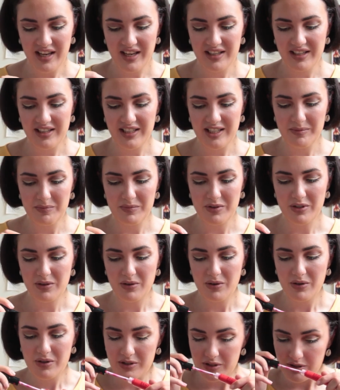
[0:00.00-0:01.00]
A lip
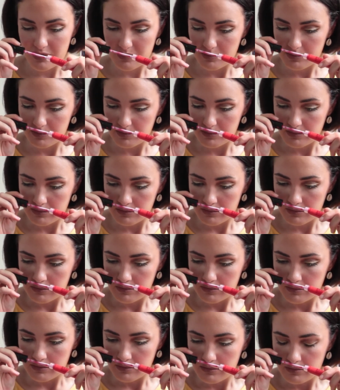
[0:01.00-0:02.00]
gloss,
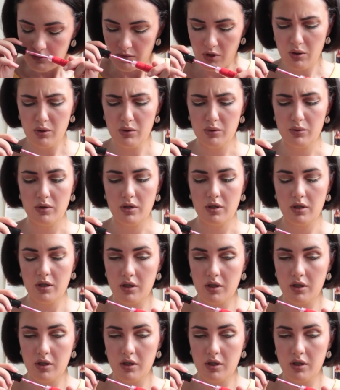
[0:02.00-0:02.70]
oh,